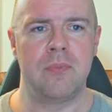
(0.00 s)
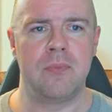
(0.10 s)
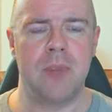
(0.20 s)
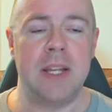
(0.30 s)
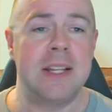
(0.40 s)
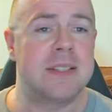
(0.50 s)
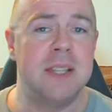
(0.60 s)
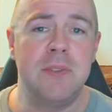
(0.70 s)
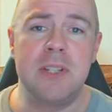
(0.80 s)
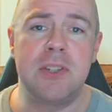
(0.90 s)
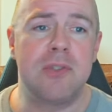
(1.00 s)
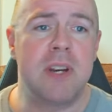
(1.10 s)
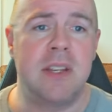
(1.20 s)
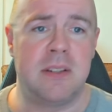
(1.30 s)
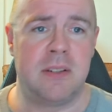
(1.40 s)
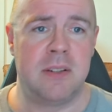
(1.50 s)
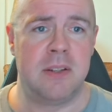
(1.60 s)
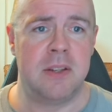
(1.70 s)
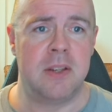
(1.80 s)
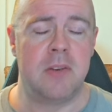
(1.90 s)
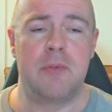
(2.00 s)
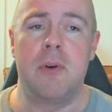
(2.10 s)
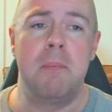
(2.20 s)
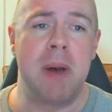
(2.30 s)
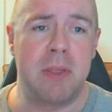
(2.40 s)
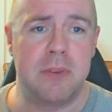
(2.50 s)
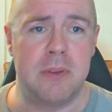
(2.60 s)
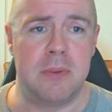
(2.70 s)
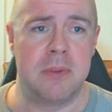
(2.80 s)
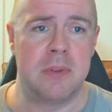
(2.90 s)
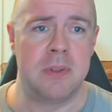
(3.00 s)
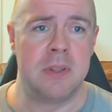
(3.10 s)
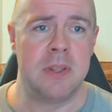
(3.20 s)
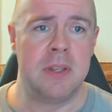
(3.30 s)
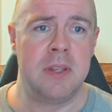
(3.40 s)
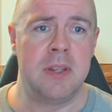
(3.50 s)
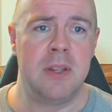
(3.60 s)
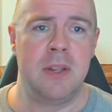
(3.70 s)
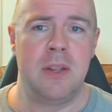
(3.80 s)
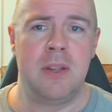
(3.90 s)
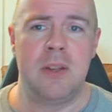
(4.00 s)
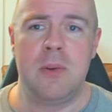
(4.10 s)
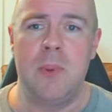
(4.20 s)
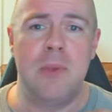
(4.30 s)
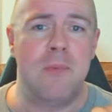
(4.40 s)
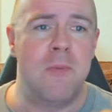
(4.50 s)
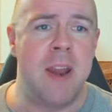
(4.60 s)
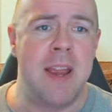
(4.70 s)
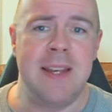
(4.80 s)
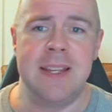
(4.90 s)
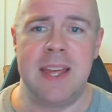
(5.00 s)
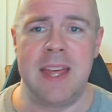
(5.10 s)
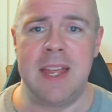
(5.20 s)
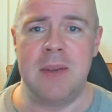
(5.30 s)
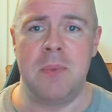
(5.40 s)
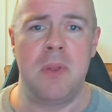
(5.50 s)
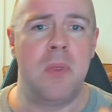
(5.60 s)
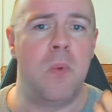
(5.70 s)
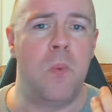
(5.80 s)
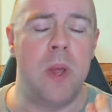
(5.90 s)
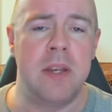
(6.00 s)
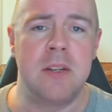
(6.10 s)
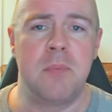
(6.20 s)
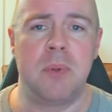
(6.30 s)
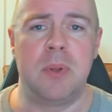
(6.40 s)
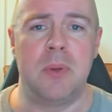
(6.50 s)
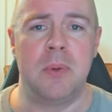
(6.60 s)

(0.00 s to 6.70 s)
And that's lifted straight from Matthew. When the rain came, the wind blew.